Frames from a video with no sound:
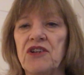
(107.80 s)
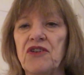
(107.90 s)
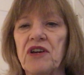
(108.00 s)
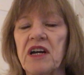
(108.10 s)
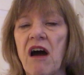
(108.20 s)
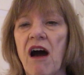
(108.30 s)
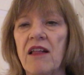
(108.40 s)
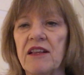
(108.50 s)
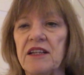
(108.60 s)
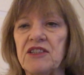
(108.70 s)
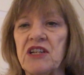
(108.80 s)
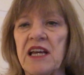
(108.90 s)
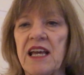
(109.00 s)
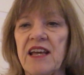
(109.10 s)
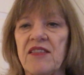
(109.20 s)
During college,
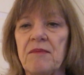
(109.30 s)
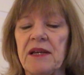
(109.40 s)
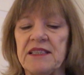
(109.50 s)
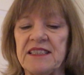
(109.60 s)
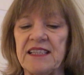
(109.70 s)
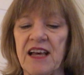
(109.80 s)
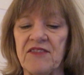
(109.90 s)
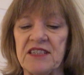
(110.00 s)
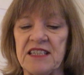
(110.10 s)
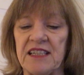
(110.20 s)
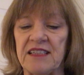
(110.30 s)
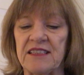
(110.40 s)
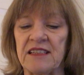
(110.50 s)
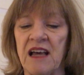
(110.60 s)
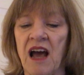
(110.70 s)
in the
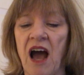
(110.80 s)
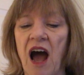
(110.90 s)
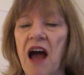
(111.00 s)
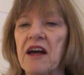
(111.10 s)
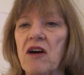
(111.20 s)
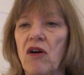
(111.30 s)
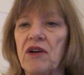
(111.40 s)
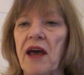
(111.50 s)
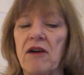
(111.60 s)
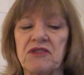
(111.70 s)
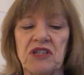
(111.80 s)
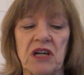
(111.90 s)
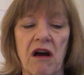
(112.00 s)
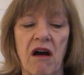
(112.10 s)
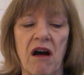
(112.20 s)
mid-70s, I called out to
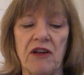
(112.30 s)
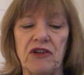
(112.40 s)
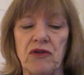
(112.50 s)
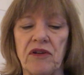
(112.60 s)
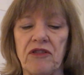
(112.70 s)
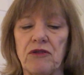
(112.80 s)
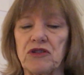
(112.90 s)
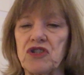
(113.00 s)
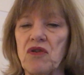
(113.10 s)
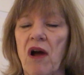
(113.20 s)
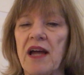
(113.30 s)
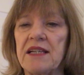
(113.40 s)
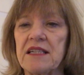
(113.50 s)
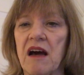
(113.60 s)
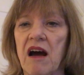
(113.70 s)
God during those
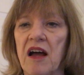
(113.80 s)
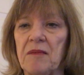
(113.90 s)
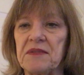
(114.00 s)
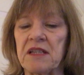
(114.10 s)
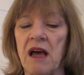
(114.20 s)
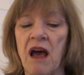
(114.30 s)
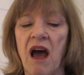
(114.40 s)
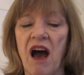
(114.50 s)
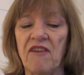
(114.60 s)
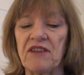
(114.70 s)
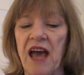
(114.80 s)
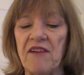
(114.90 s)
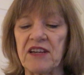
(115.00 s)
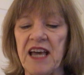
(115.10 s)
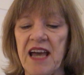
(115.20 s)
trying times of
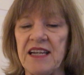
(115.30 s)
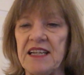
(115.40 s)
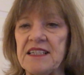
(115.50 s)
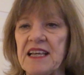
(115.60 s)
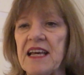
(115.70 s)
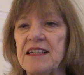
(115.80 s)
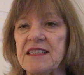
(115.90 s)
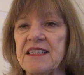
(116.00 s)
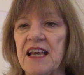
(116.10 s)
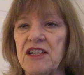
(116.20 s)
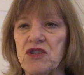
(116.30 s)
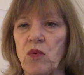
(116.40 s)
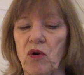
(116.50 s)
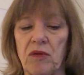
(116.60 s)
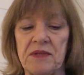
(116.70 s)
navigating dates and
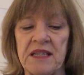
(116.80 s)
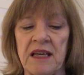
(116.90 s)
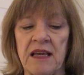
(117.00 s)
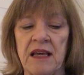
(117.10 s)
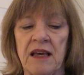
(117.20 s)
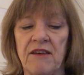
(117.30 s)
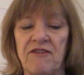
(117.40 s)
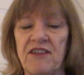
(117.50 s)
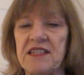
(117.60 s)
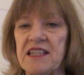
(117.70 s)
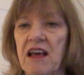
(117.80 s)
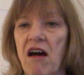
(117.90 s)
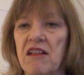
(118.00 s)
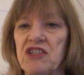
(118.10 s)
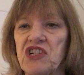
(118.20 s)
dorms,
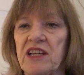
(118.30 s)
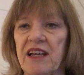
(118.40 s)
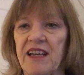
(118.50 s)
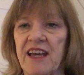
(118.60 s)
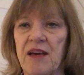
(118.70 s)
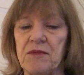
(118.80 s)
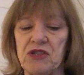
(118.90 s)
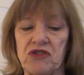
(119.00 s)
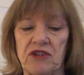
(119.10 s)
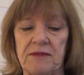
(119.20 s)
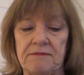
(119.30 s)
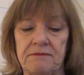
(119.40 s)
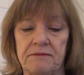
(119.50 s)
physiology and chemistry.